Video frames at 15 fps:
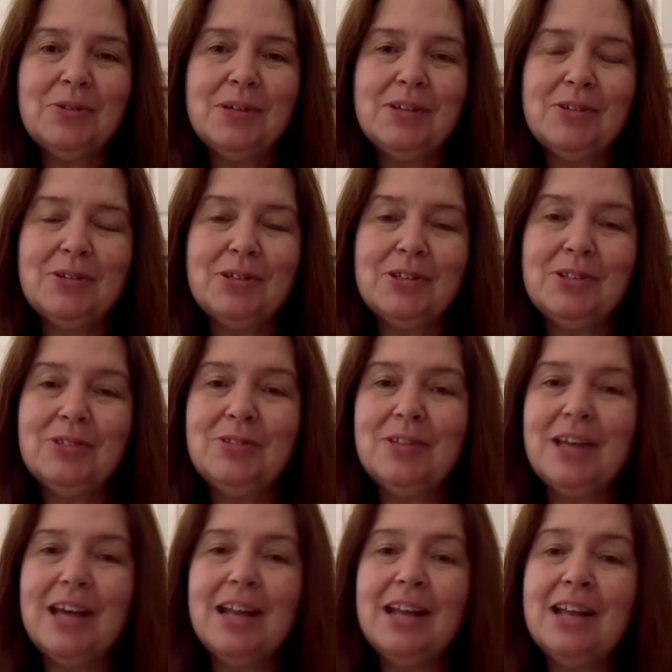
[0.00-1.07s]
in order to do
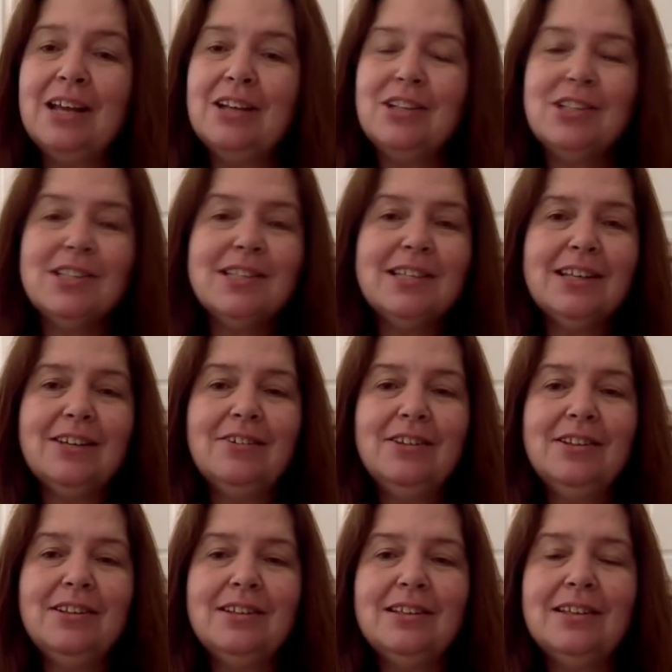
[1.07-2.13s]
that, just click
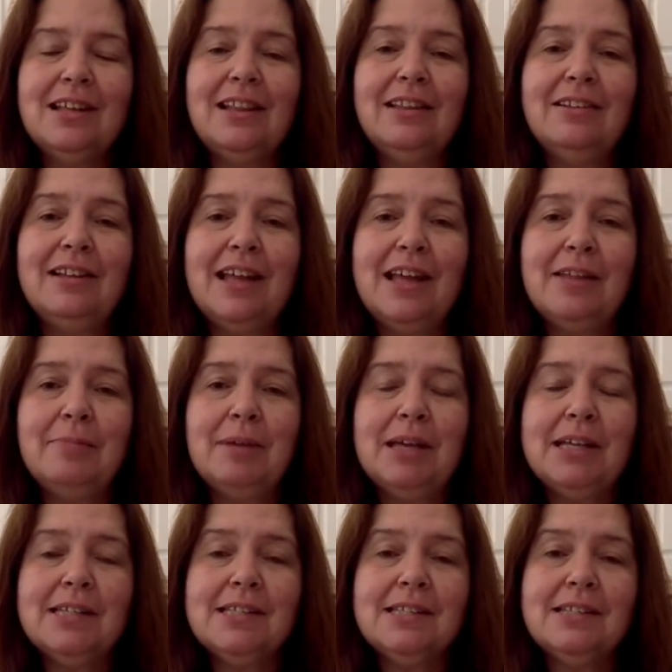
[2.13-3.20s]
on the little Anne
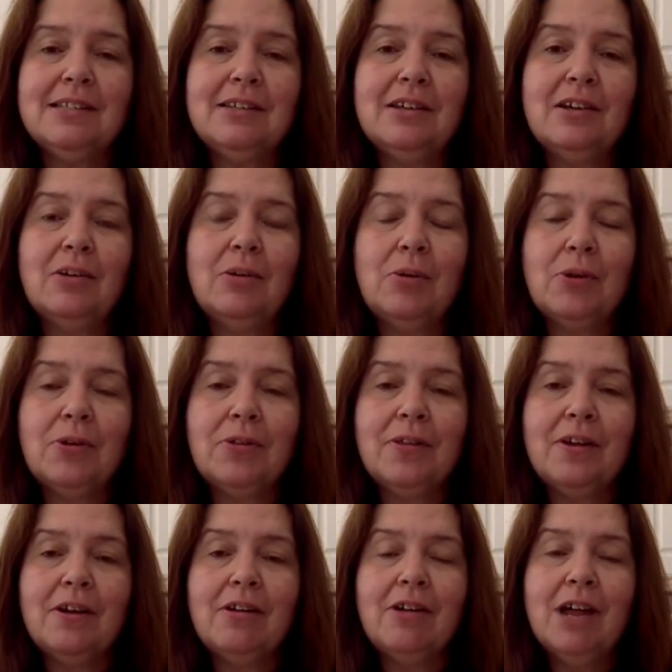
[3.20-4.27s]
Makes in the corner
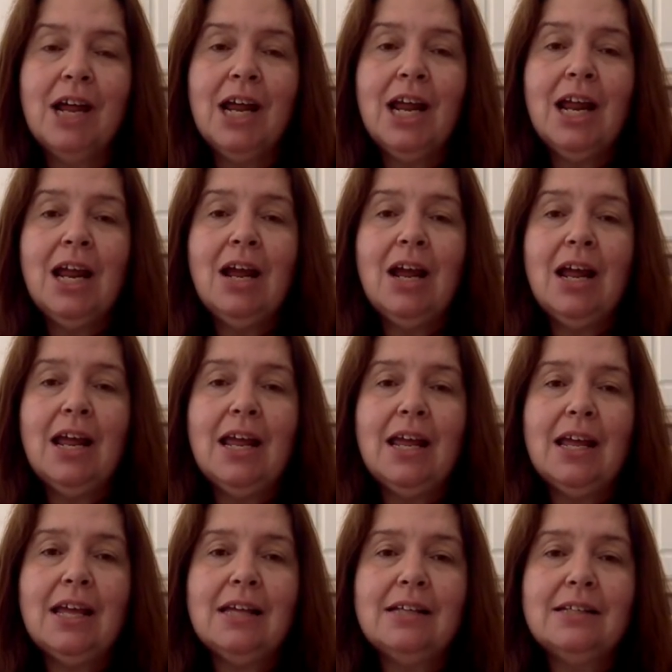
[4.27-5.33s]
there
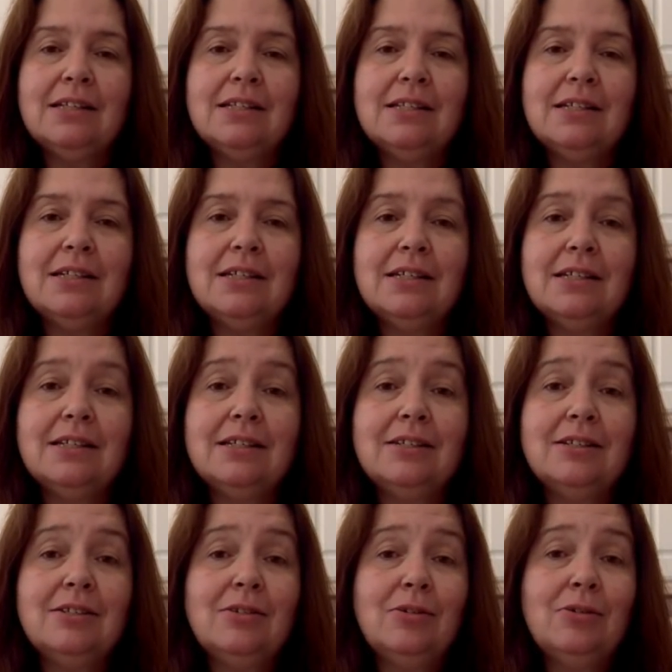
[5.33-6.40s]
and
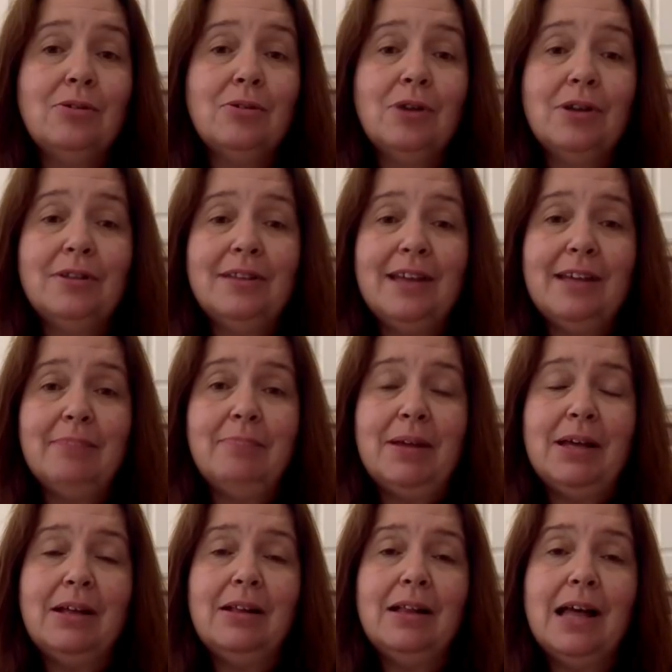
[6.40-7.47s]
or on that
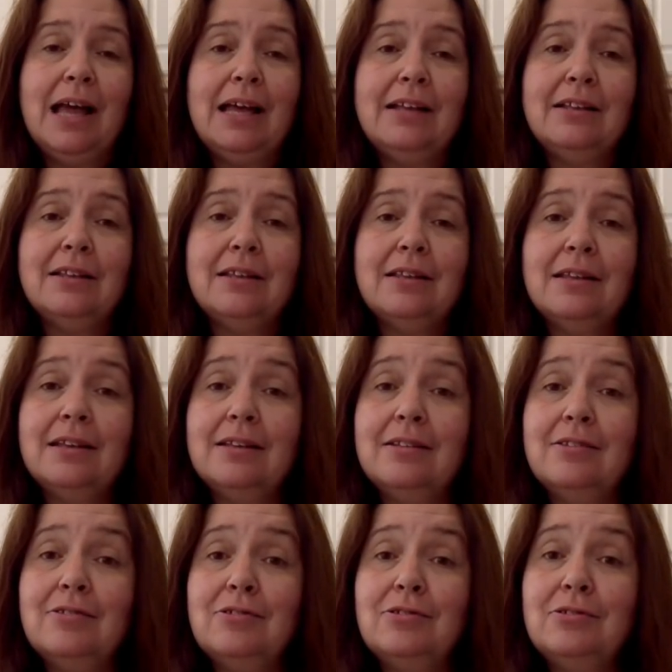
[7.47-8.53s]
bell, and
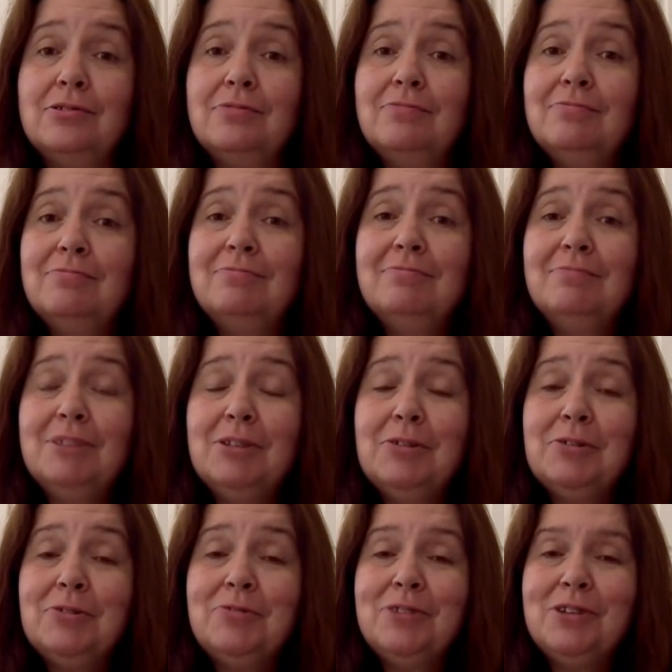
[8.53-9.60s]
then you'll be
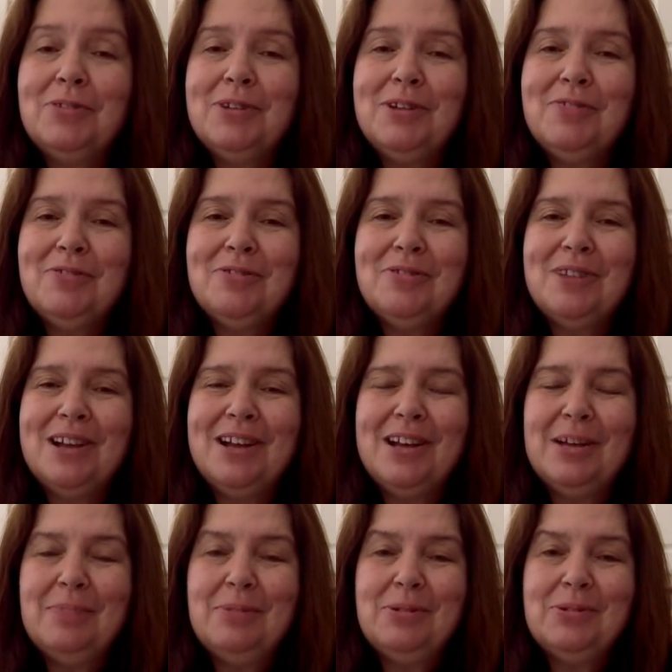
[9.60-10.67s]
notified whenever
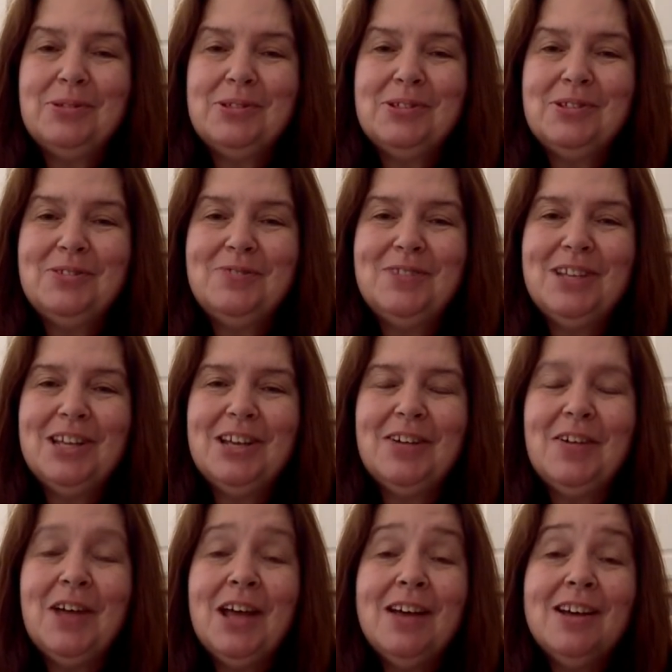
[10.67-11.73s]
I post a new video.
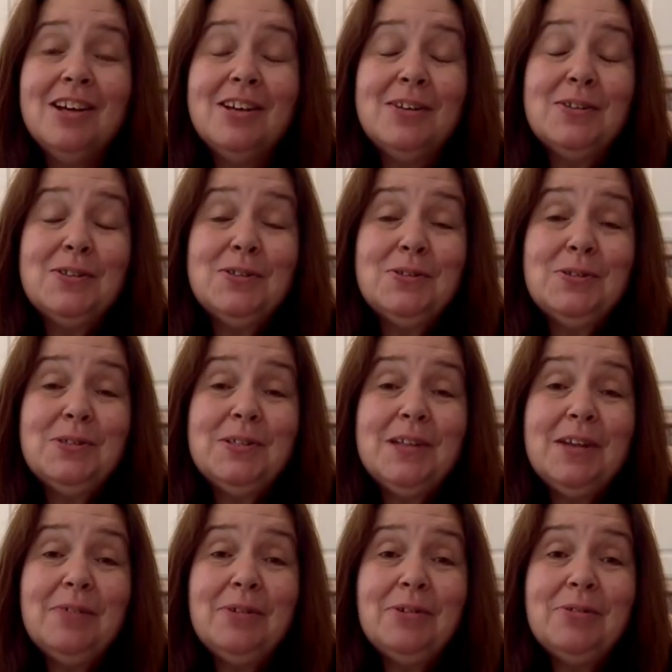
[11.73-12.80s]
So
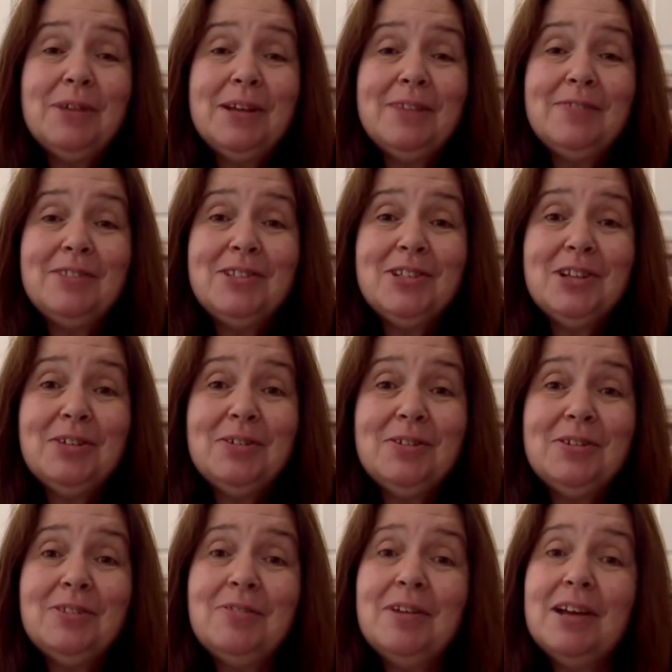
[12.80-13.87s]
today, what do I have to share with
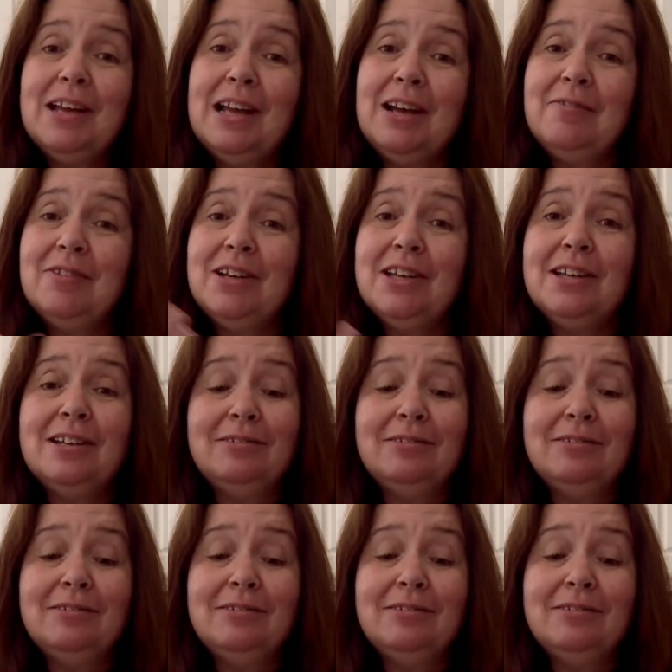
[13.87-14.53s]
you? I have a